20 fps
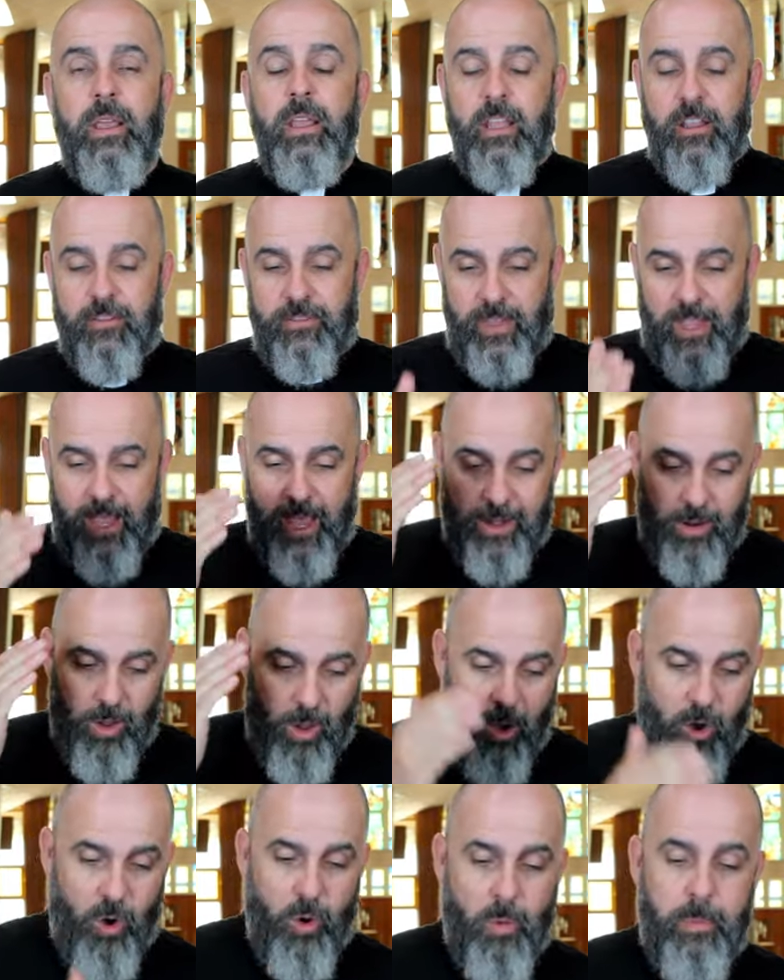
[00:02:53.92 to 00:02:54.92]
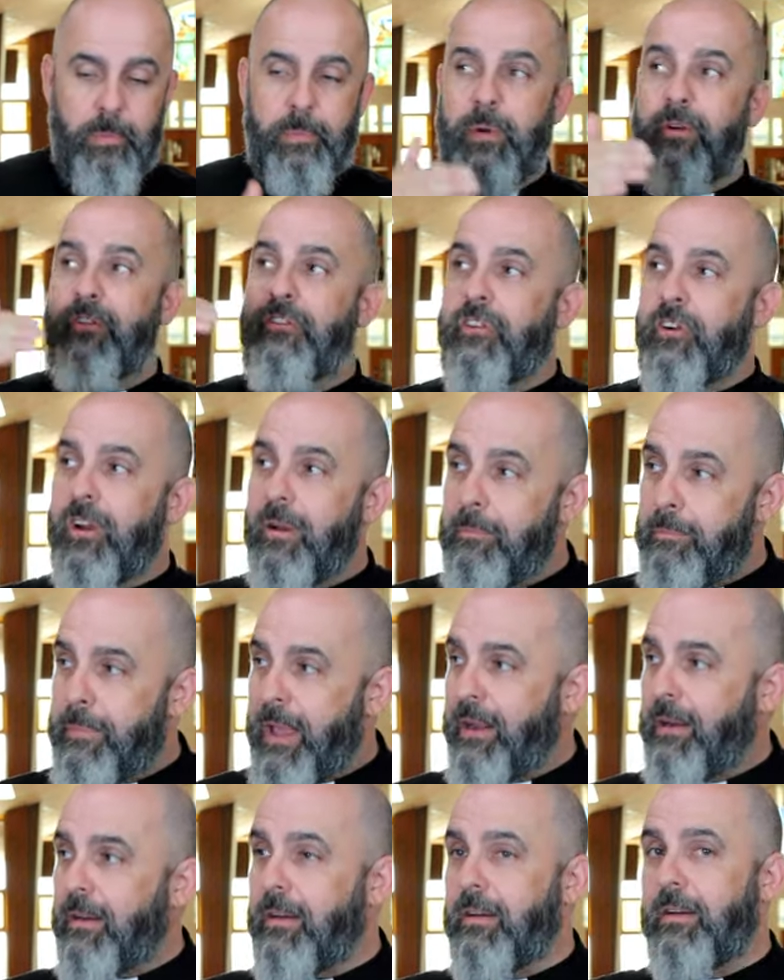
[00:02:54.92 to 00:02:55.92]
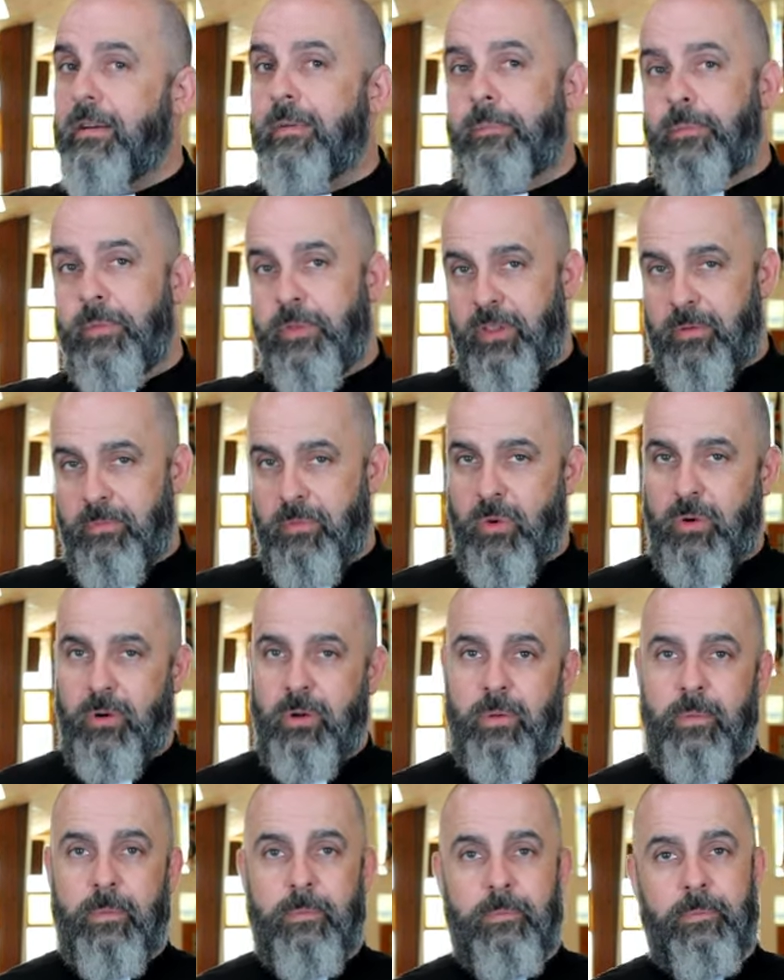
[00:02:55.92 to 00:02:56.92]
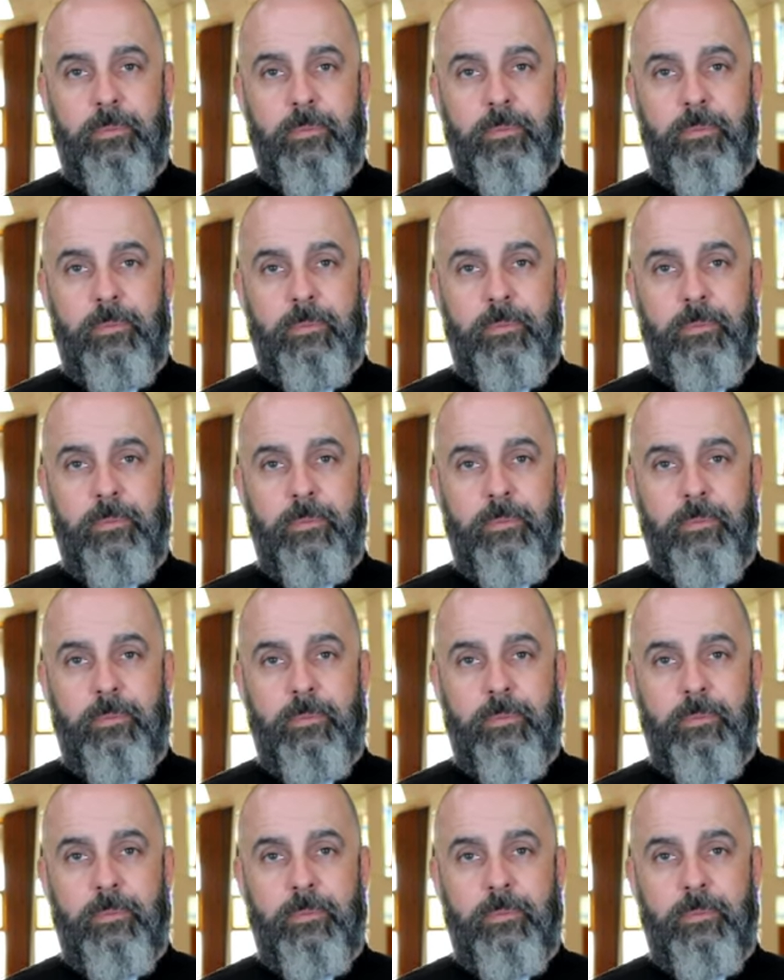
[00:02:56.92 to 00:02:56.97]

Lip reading: If they had hope for a better tomorrow.